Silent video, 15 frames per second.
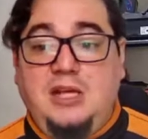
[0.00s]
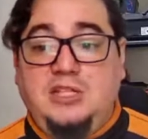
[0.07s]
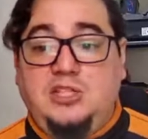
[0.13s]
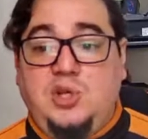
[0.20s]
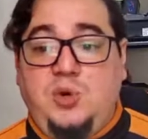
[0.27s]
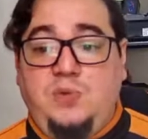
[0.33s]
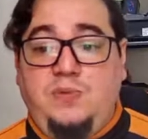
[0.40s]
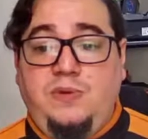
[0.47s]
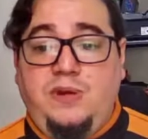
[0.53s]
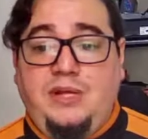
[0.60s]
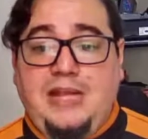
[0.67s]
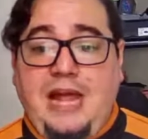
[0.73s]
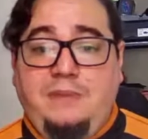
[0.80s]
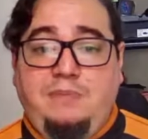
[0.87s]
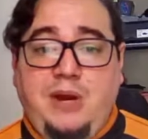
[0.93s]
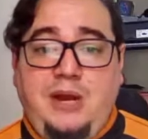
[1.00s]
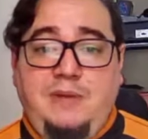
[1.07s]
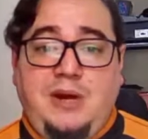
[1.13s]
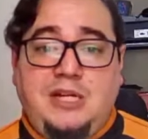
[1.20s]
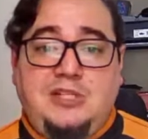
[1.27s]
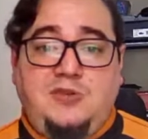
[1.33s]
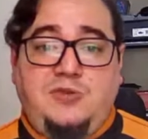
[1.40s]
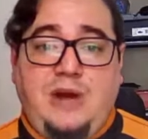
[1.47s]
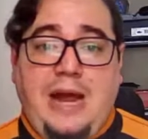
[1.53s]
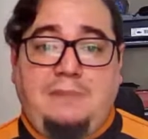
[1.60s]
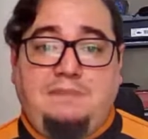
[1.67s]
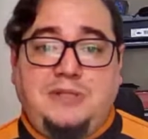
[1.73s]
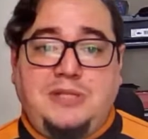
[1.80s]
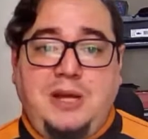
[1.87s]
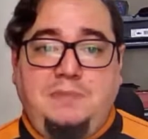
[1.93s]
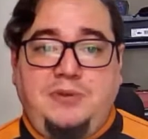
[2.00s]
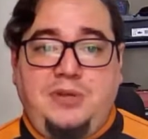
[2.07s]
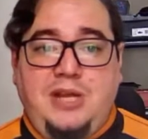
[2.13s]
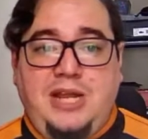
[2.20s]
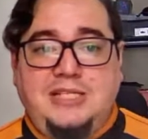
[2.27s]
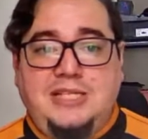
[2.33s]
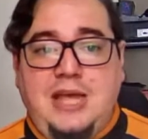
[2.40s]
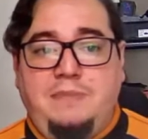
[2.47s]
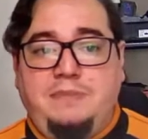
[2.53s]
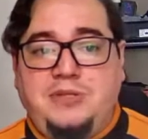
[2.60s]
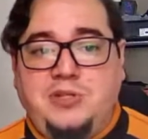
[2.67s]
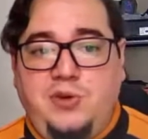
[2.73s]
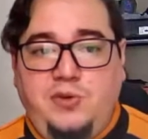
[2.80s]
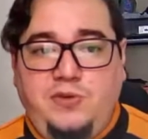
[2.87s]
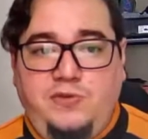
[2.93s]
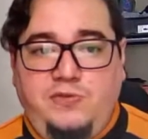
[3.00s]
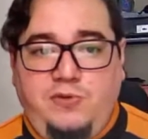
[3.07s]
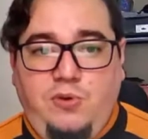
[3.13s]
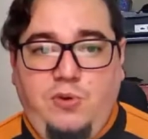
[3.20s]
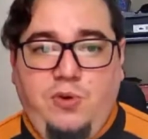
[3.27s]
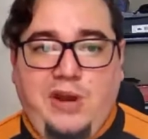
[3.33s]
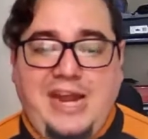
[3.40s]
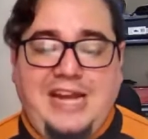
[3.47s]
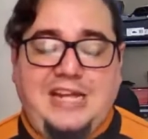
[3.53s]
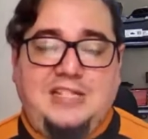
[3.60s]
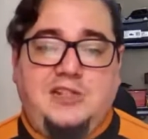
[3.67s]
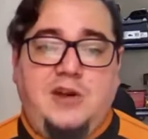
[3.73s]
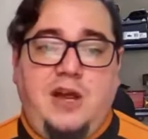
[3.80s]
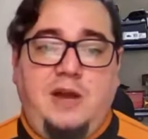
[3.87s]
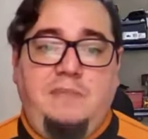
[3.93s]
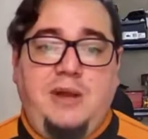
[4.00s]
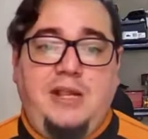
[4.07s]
So that pretty much wraps up today's episode for Innistrad